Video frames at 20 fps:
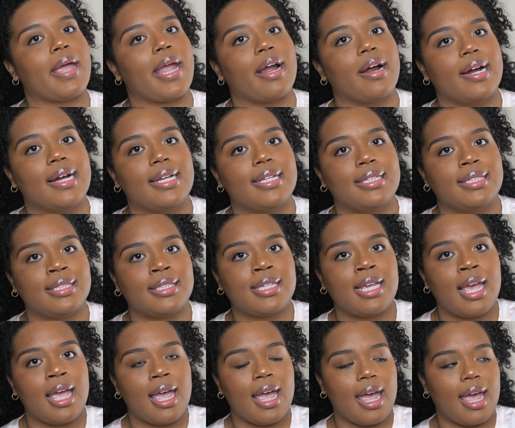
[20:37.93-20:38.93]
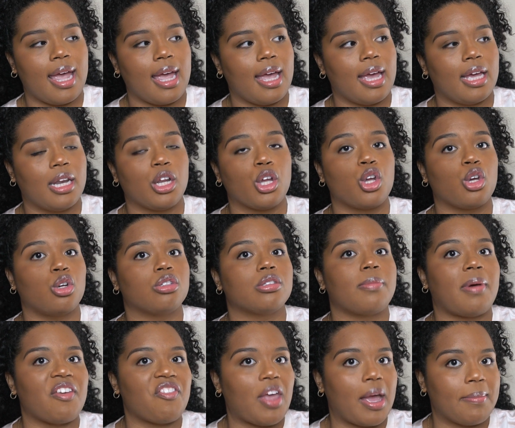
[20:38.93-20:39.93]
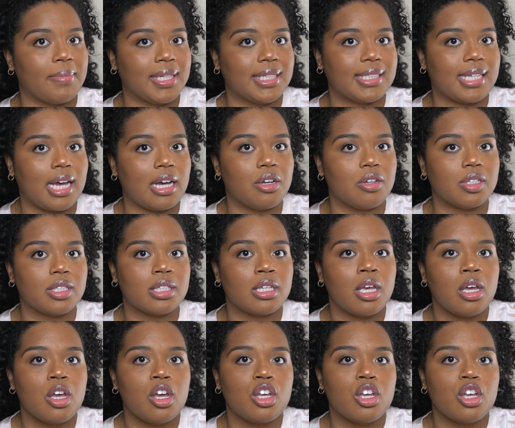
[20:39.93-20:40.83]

errands and go to my family's house.